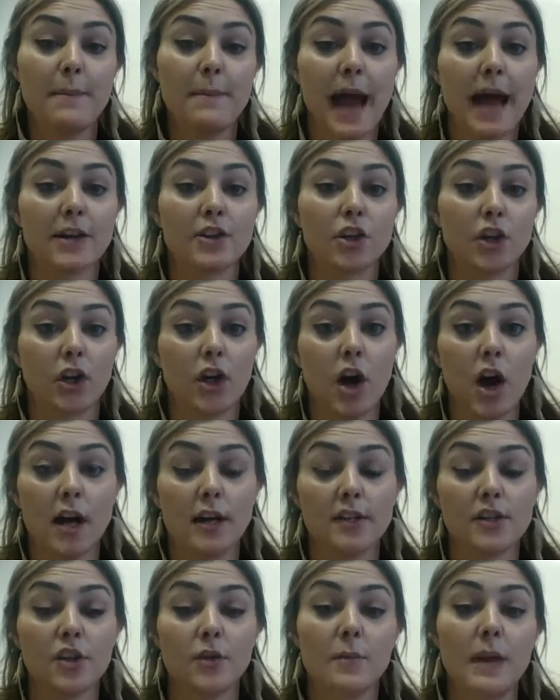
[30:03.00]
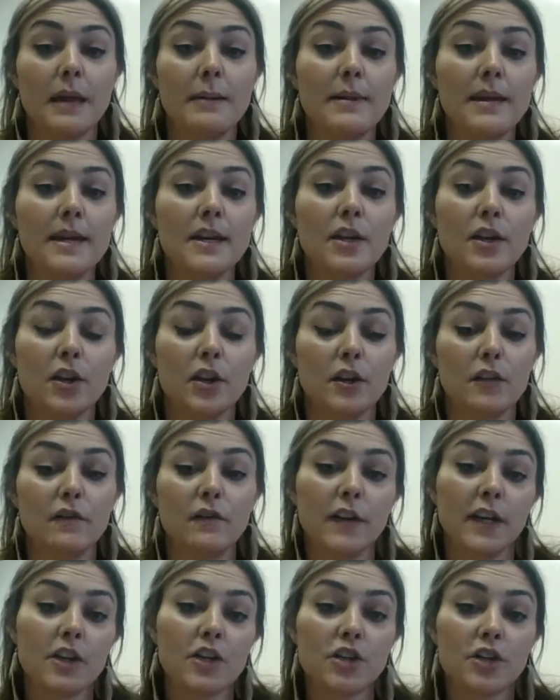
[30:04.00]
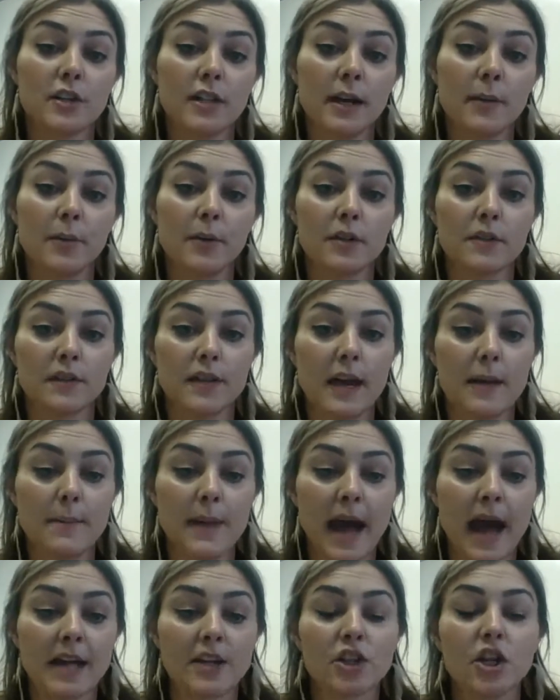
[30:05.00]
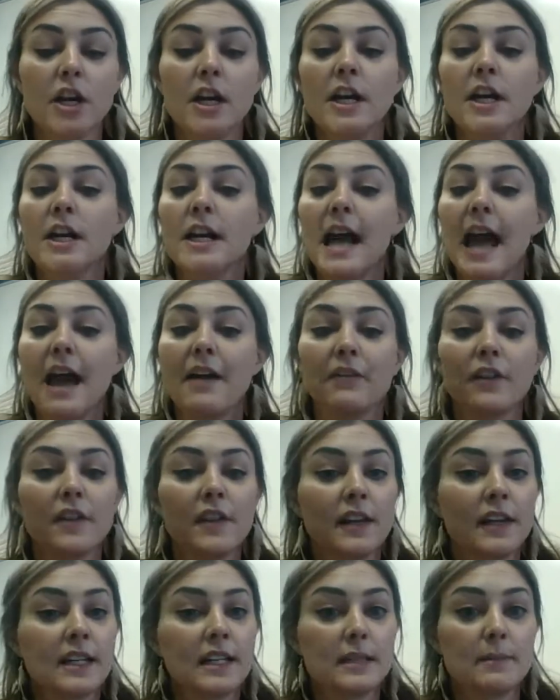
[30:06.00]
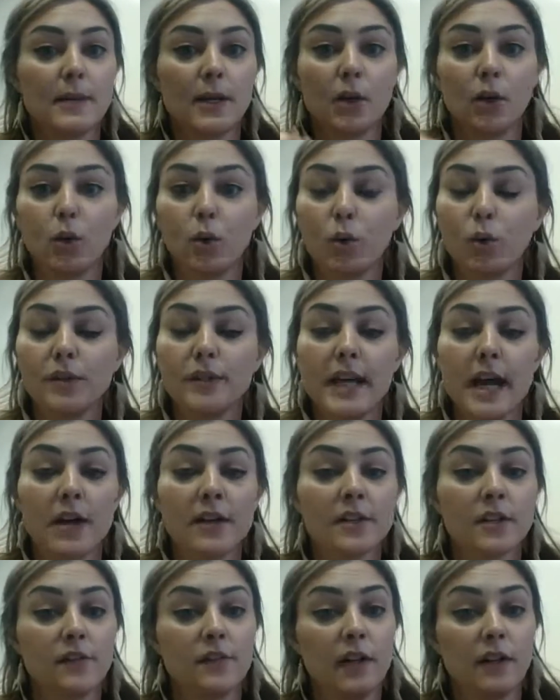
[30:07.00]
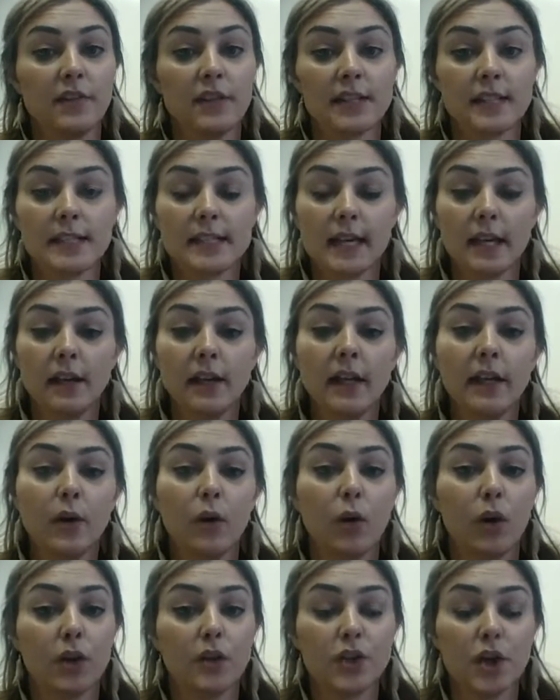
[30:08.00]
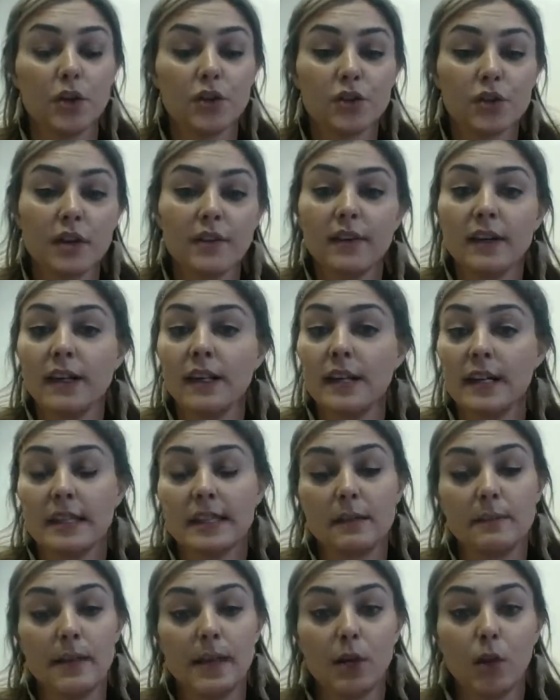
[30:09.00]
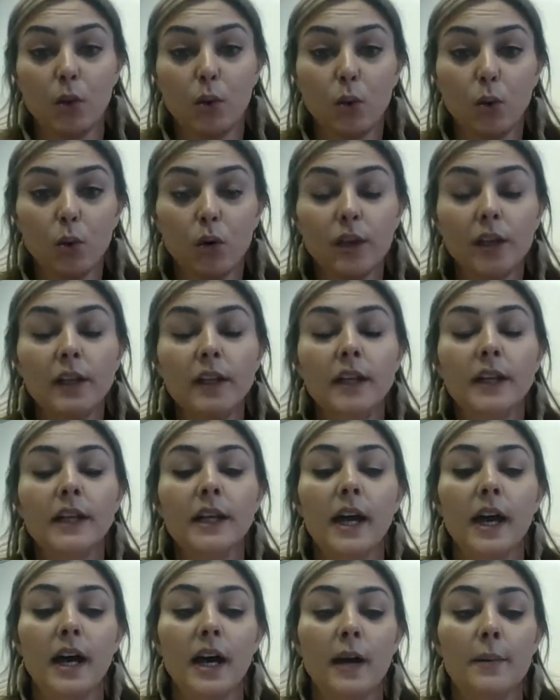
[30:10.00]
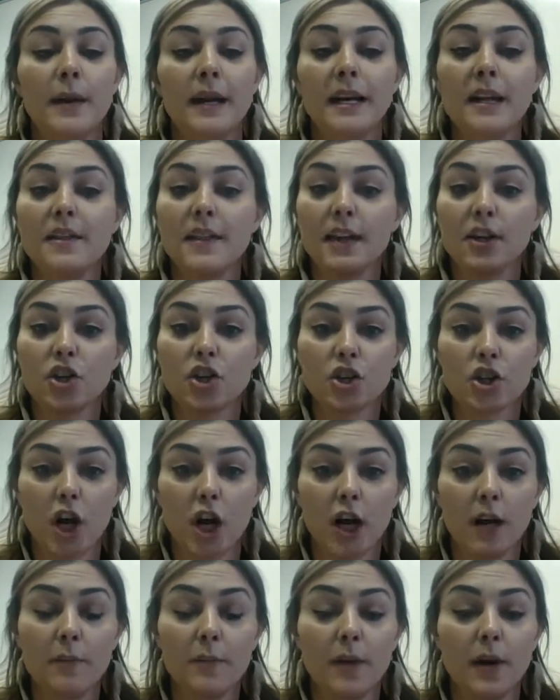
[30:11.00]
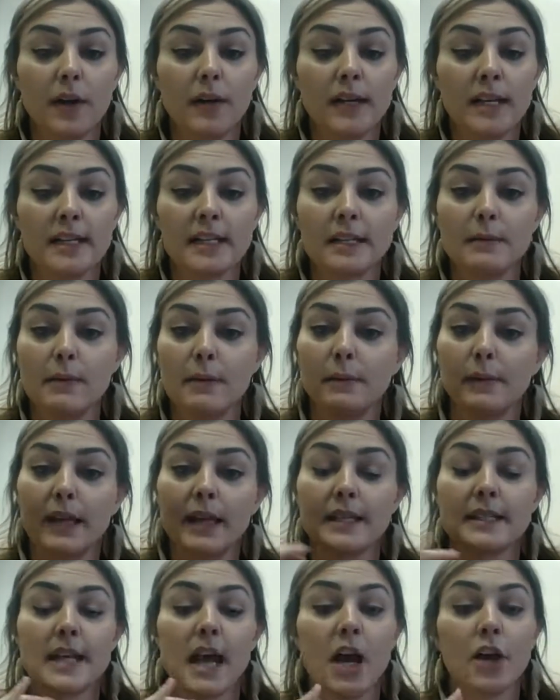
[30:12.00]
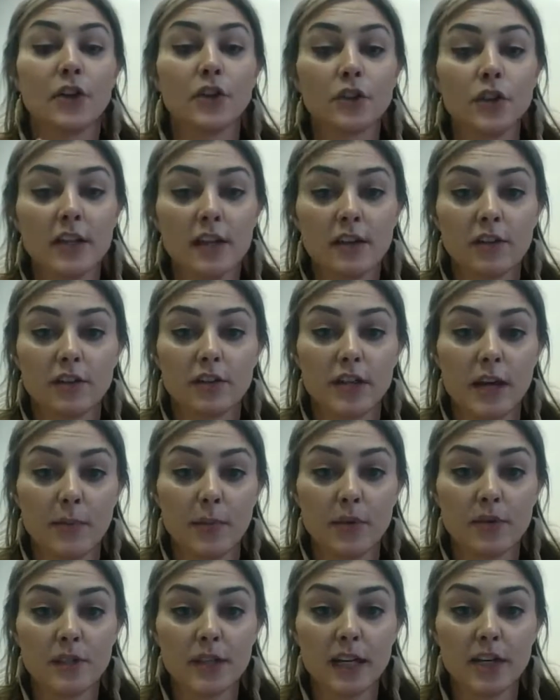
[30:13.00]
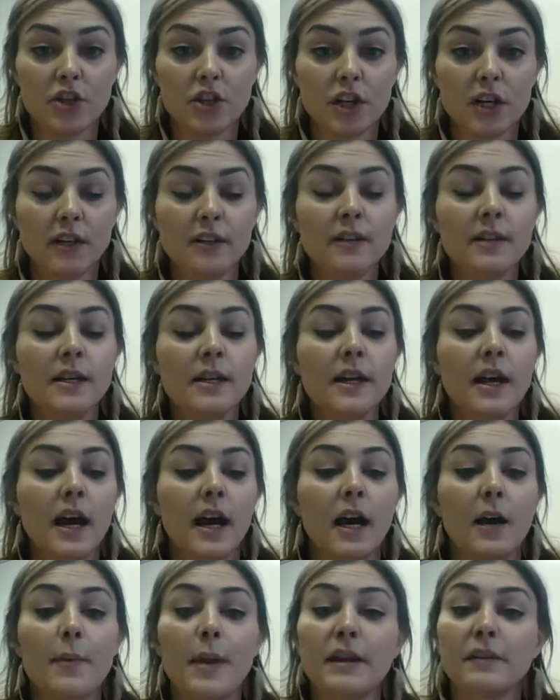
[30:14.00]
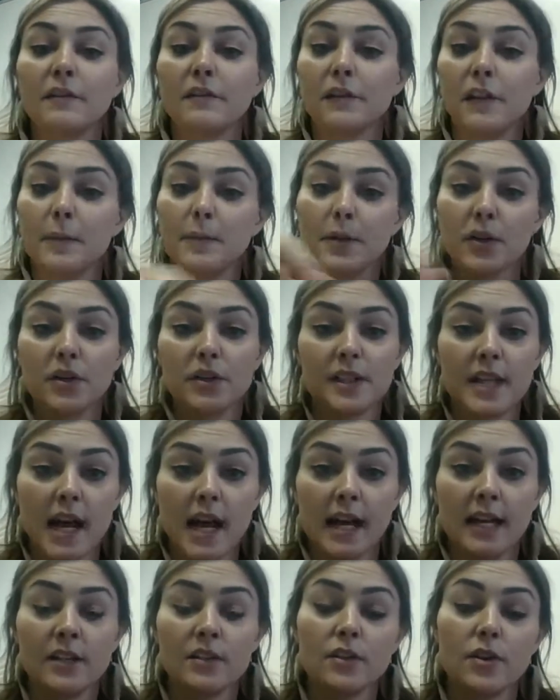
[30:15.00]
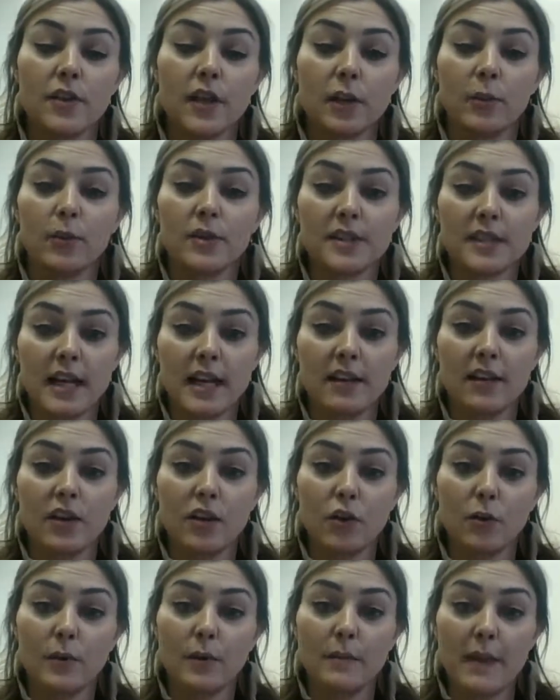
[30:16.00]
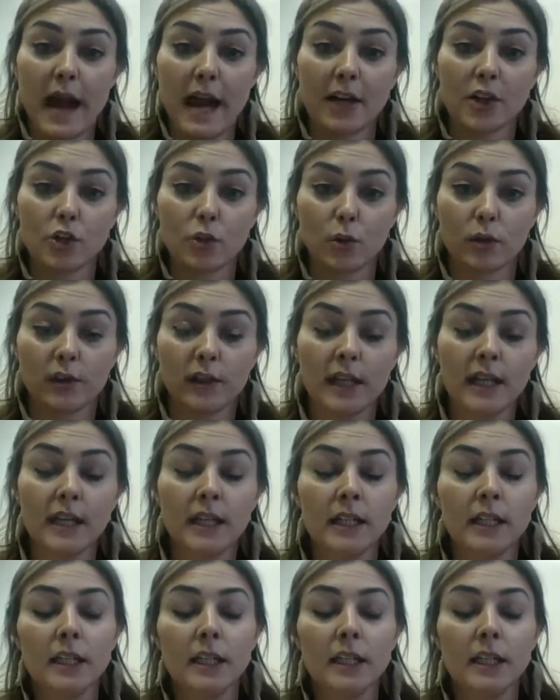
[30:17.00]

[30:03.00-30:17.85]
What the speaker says: for that batch are gone. So maybe, you finish your samples for that batch, cool down. So if you have a skillet or a toaster oven, it needs to be cooled. Anything sharp needs to be placed underneath your demo station, and flip your sign so that it will say that you'll be back shortly.